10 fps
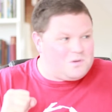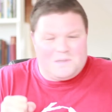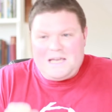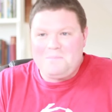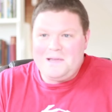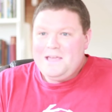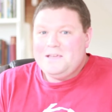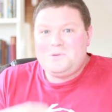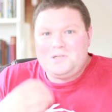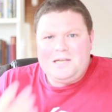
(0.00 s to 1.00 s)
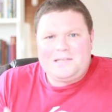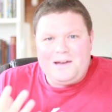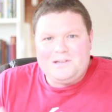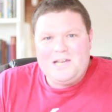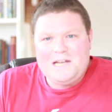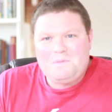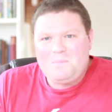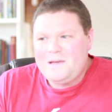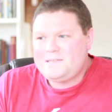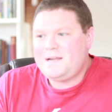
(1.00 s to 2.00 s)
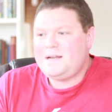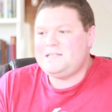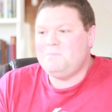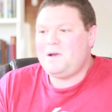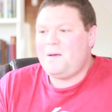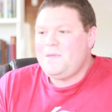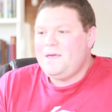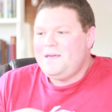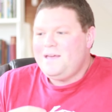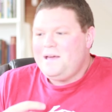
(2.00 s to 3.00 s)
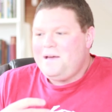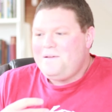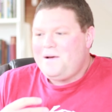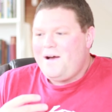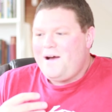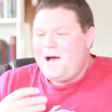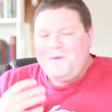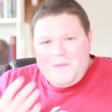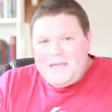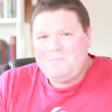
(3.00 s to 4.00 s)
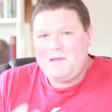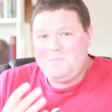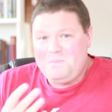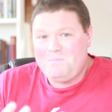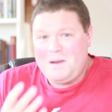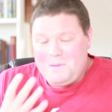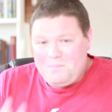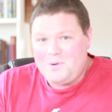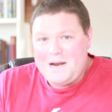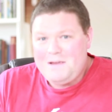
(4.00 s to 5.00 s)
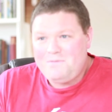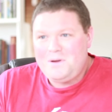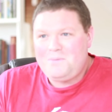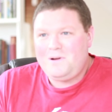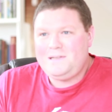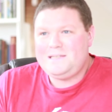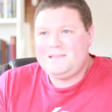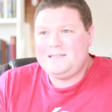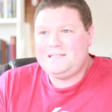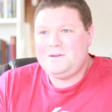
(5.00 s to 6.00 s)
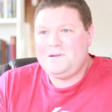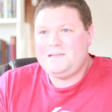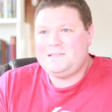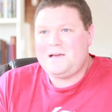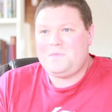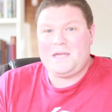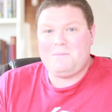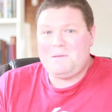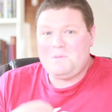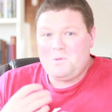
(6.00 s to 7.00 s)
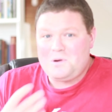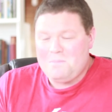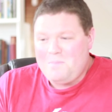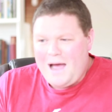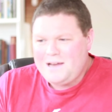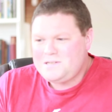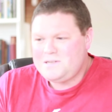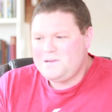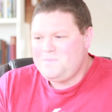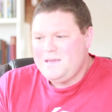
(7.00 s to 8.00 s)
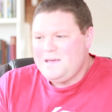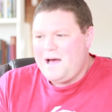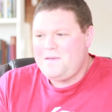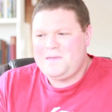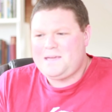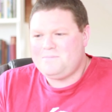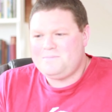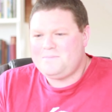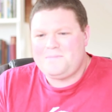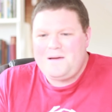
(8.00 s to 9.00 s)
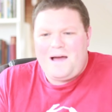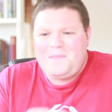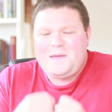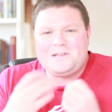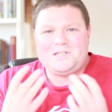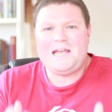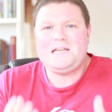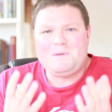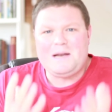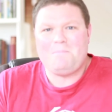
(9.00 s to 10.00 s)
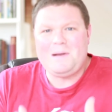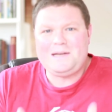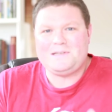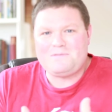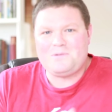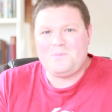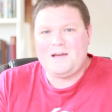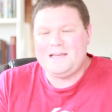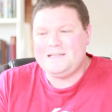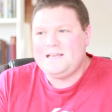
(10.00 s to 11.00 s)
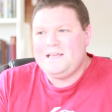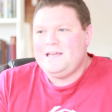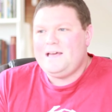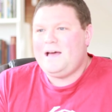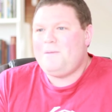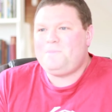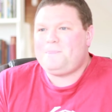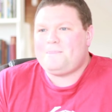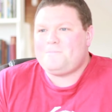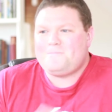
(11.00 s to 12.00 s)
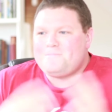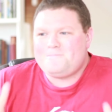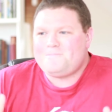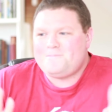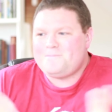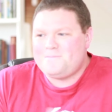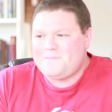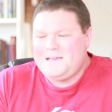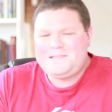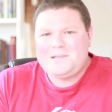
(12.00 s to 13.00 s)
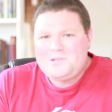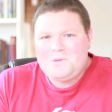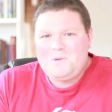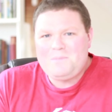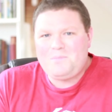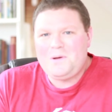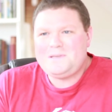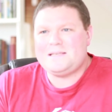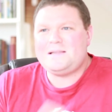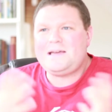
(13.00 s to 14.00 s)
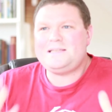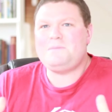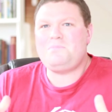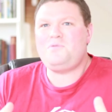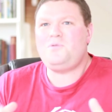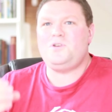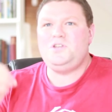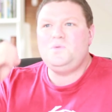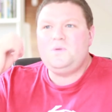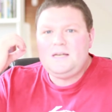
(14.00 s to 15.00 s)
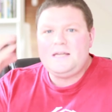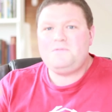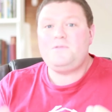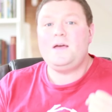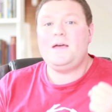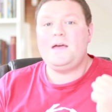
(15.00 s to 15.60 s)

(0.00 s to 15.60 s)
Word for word: going to attack me. So it did kind of change my personality, but I think it made me braver writing this series. I think it made me more compassionate. I think it changed me in a million different ways. It's such a weird process. Like I said before, you live